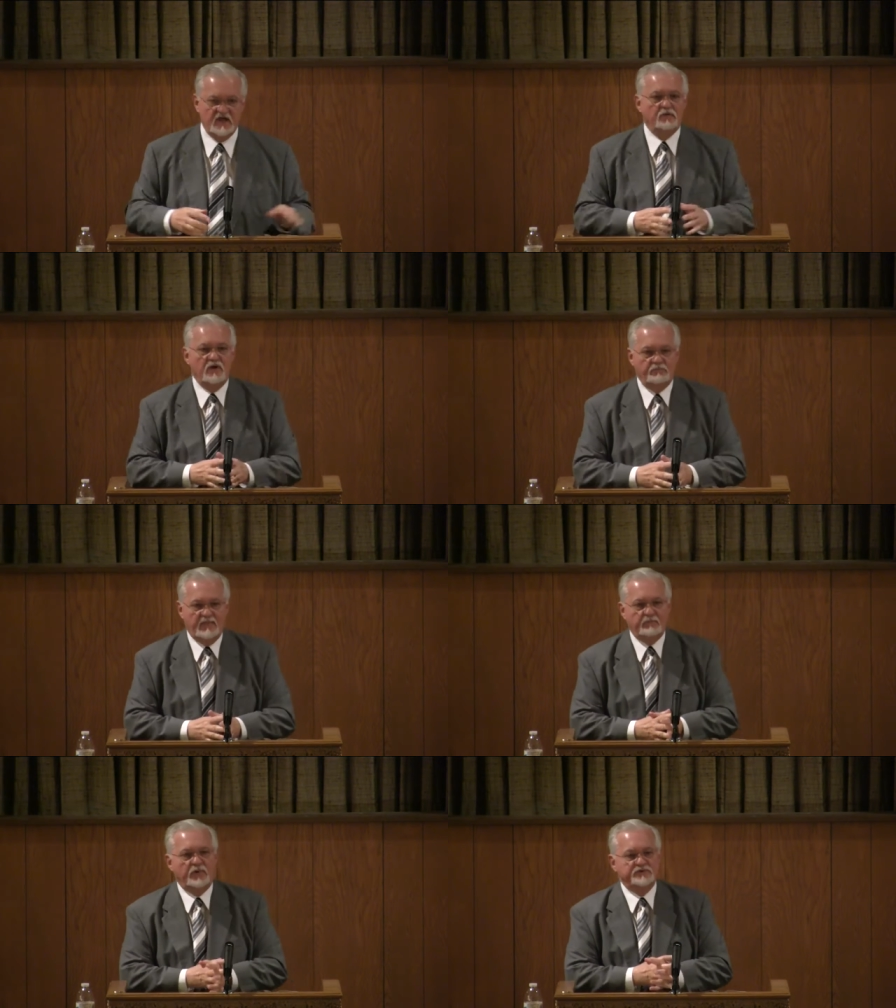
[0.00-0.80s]

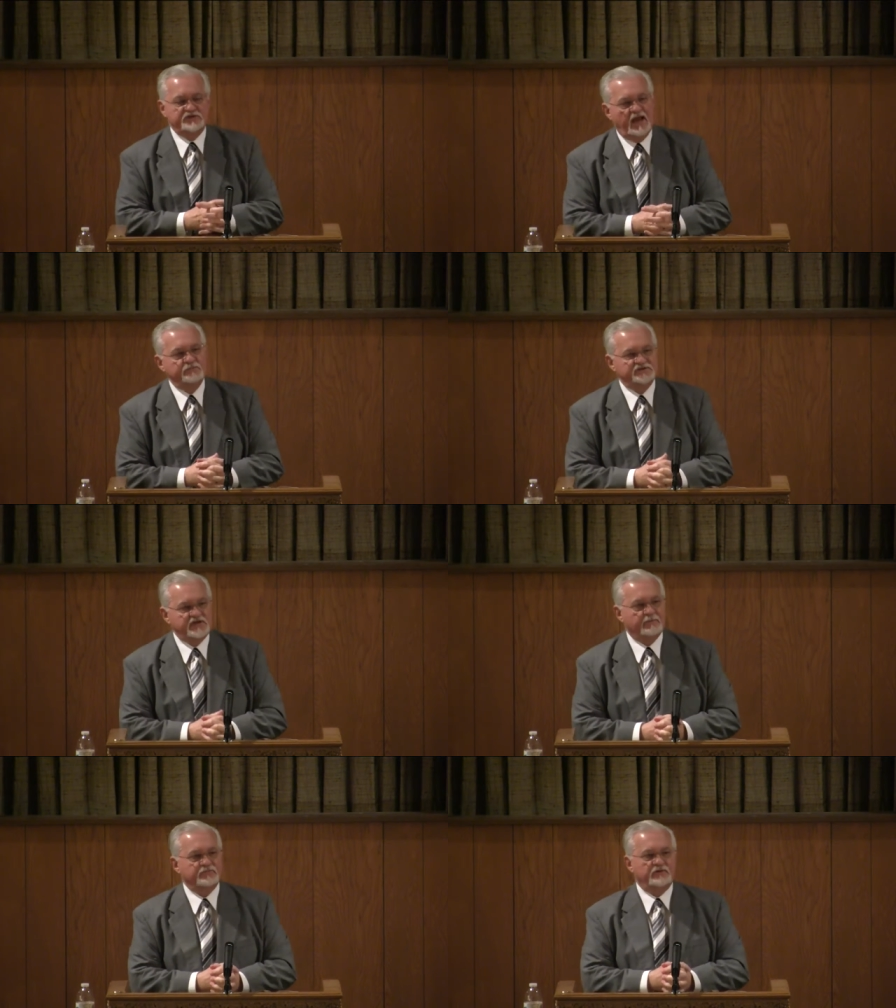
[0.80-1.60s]
Remember James
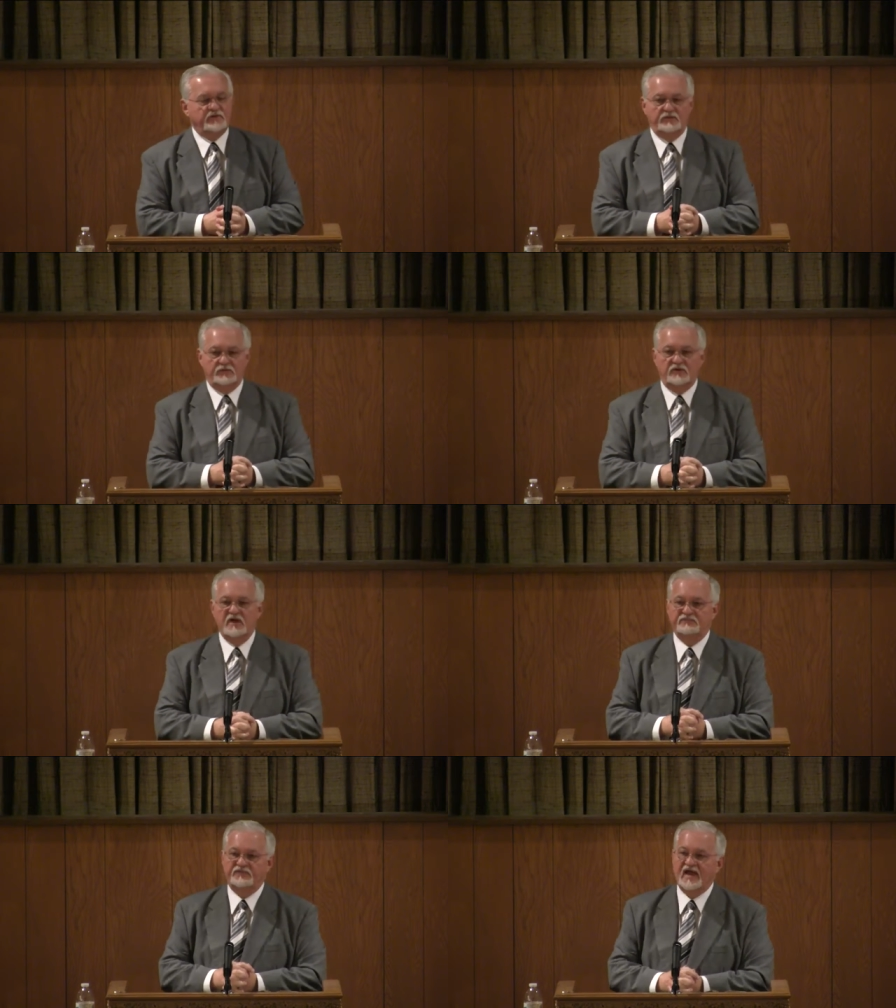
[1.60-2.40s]
chapter 2
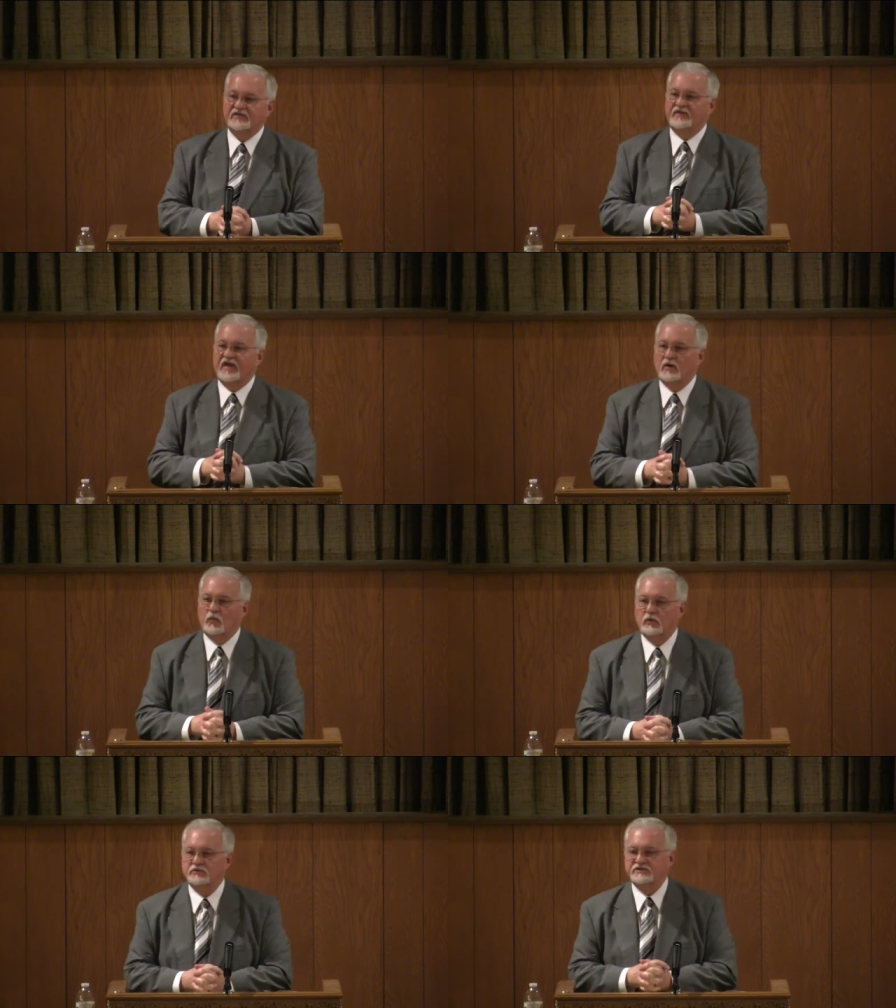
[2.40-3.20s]
faith without
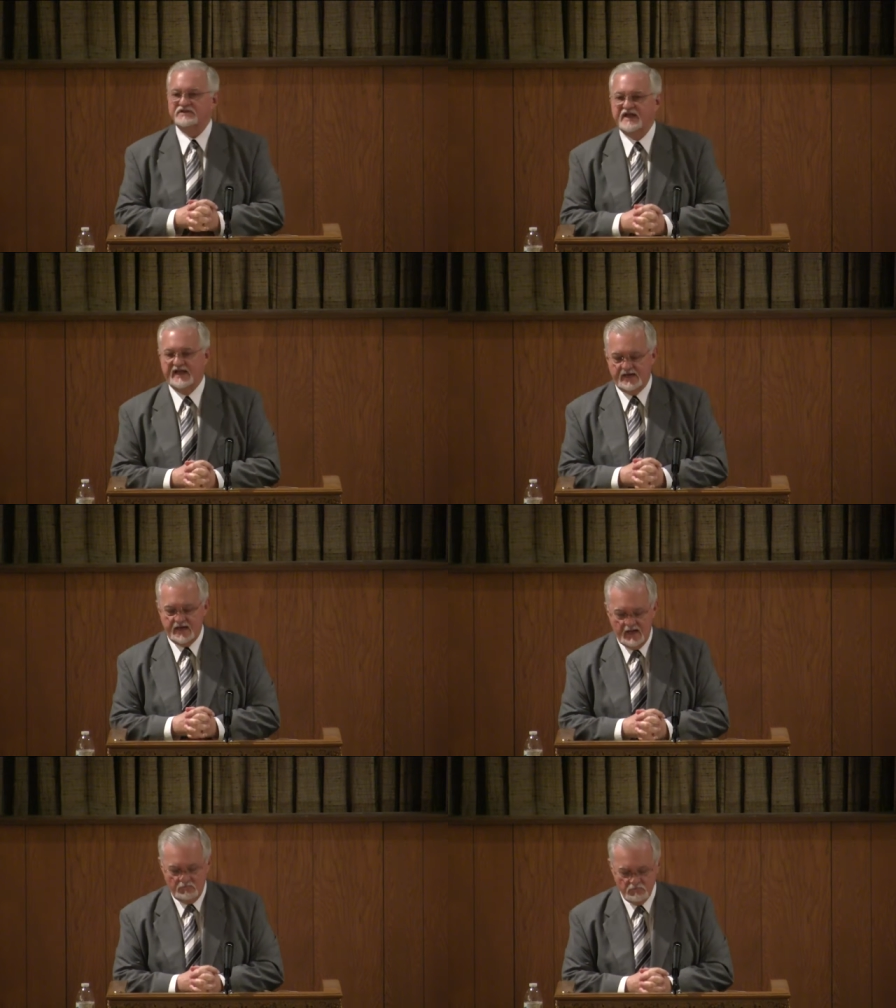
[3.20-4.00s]
works is dead,
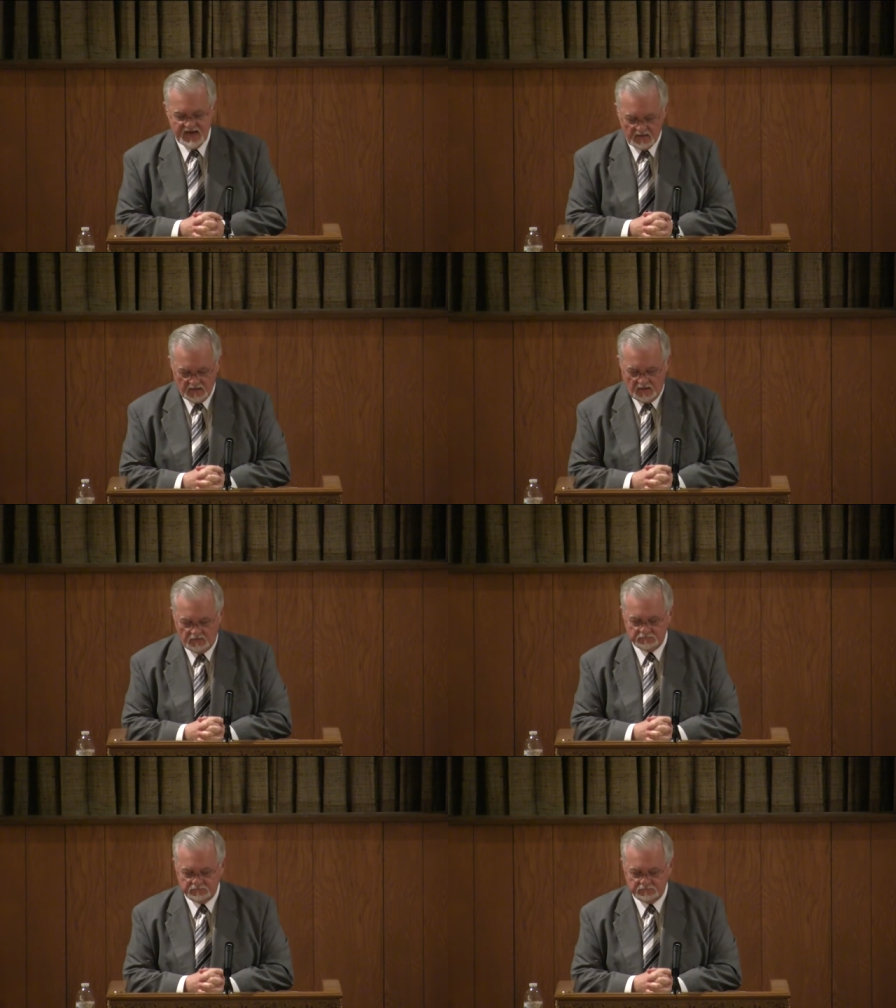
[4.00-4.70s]
being alone.